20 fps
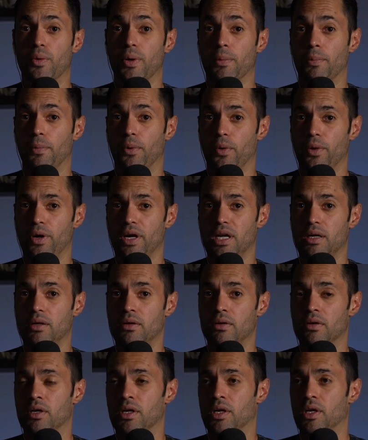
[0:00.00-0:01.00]
reporting
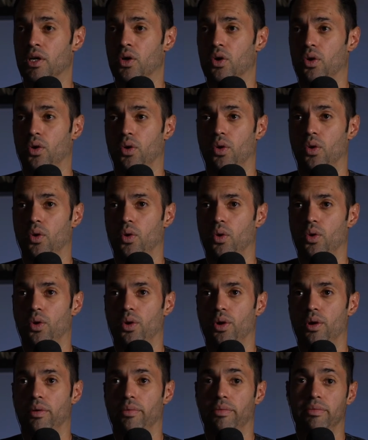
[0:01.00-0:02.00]

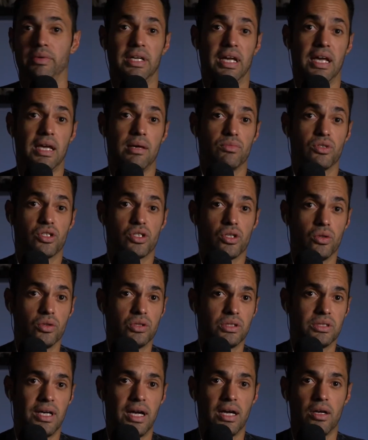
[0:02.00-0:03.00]
or game show
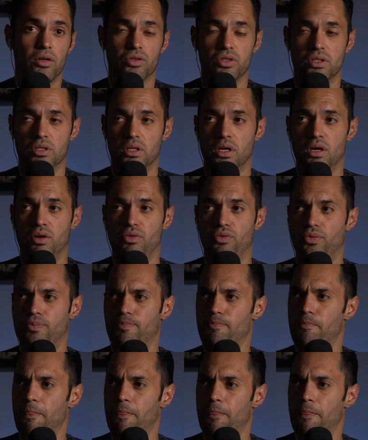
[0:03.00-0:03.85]
style stuff.